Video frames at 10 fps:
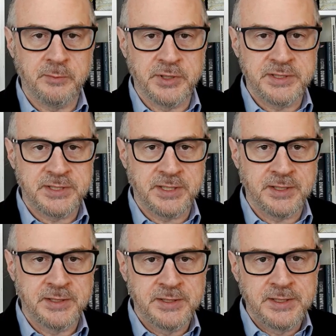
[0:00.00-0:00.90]
But
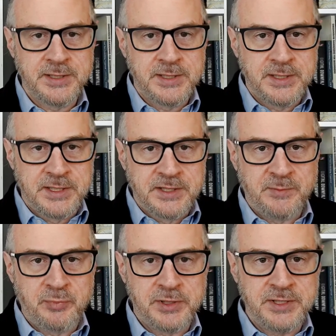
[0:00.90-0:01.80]
the
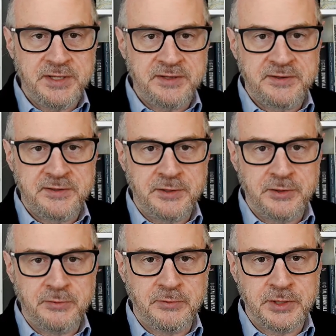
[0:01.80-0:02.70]
police,
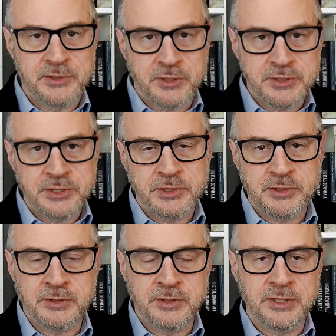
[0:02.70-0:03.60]
want to talk to
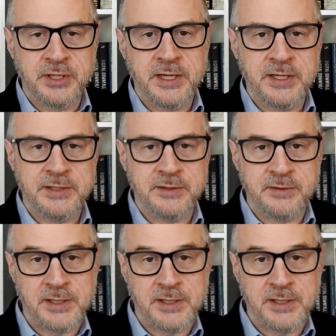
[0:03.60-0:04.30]
her, and